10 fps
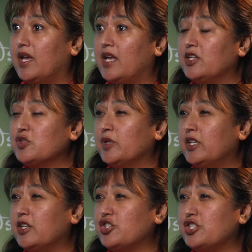and it's
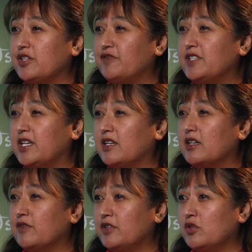really a shifting
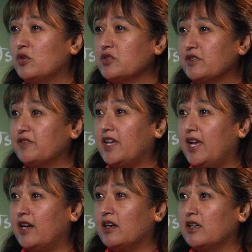of the goals of
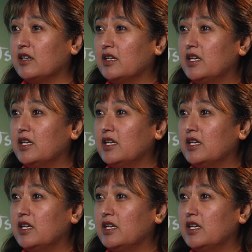care.